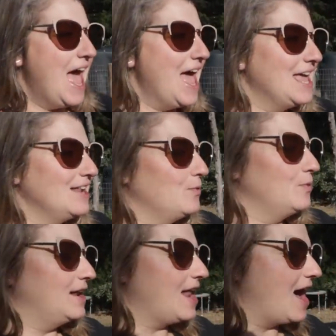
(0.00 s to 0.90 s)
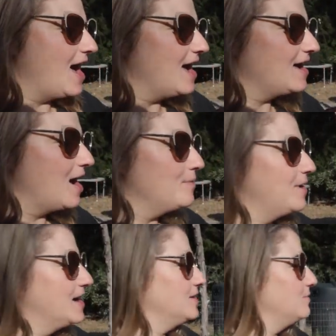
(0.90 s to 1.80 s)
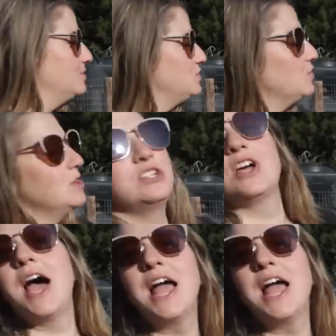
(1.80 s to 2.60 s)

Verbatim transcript: And when I got pregnant with Georgia,